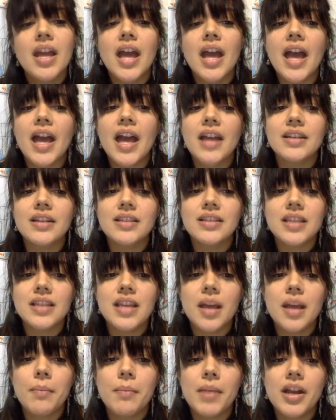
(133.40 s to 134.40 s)
And the
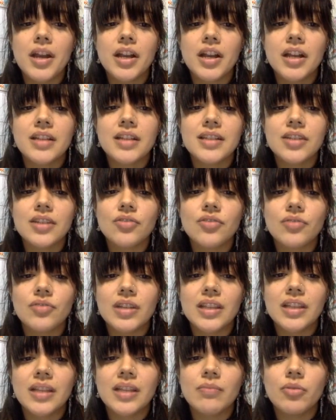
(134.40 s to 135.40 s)
Americas and
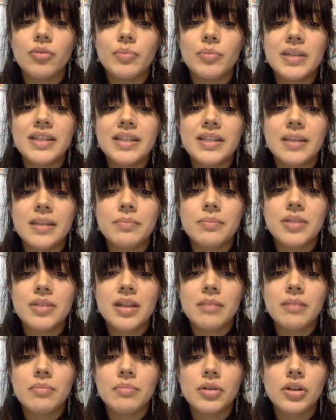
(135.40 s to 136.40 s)
Greenland will be
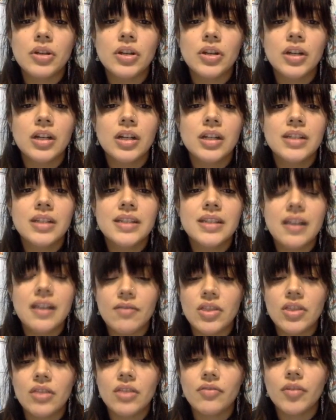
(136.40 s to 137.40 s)
September
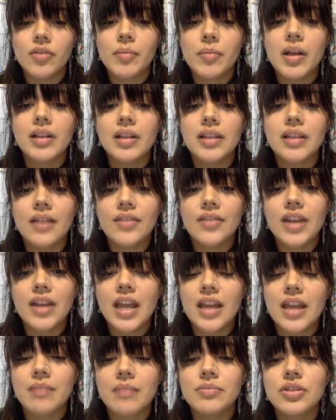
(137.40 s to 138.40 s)
7th from 11
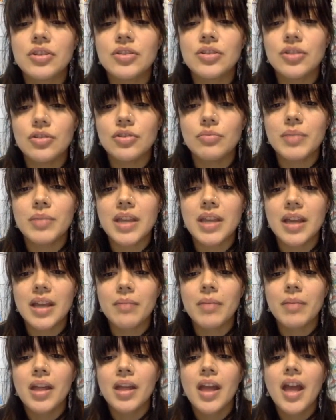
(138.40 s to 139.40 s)
a.m. to 2 p.m.